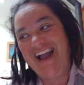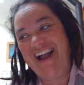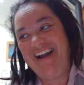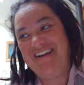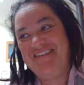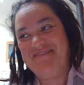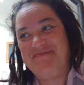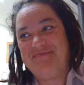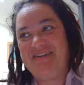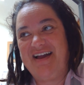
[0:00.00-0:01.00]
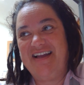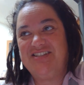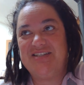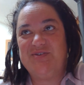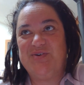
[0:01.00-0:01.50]
I
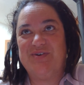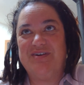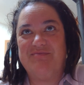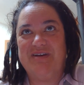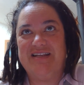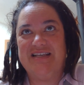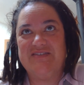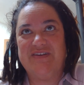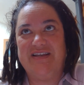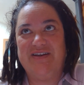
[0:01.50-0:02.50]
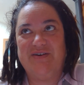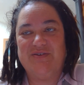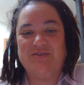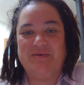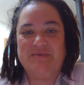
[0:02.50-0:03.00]
just recorded Monday's video,
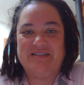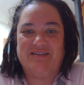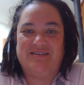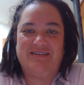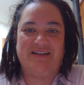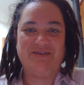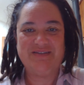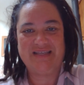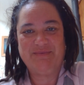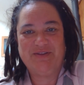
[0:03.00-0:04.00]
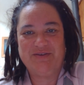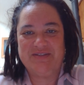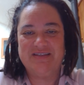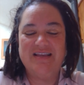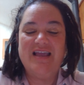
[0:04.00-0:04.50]
so I'm still, same clothes.